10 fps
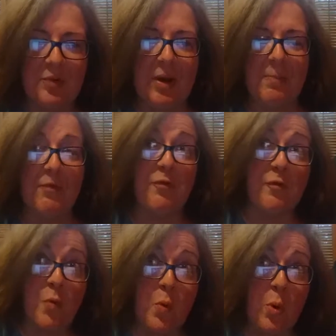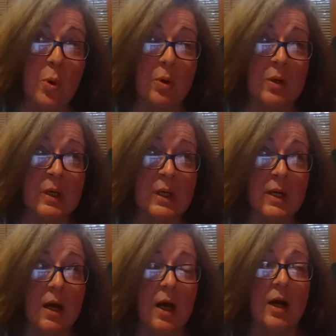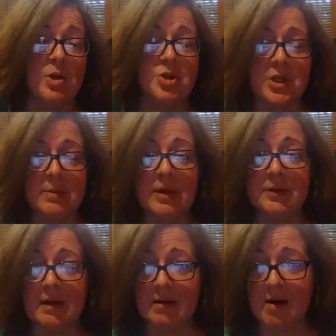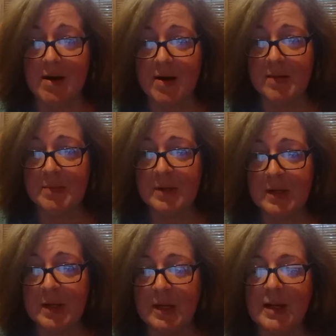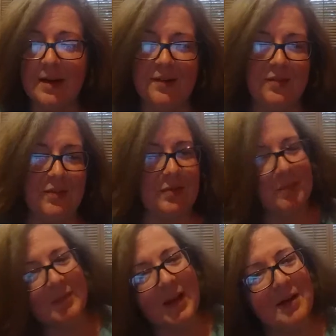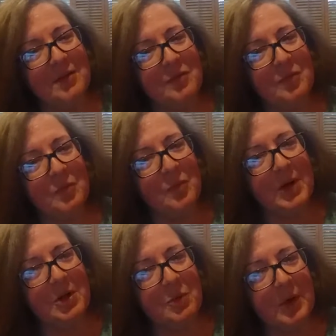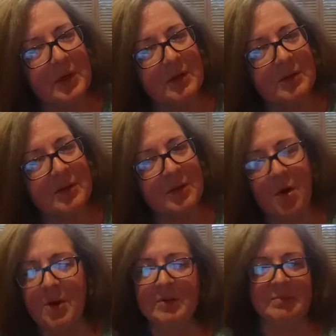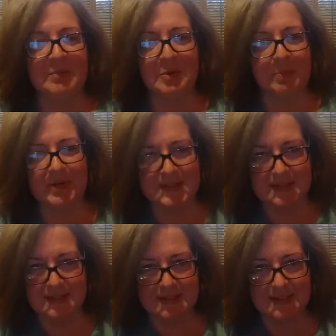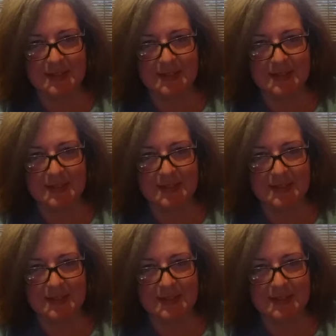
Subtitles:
on before gmail.com is kind of what you want to call your business.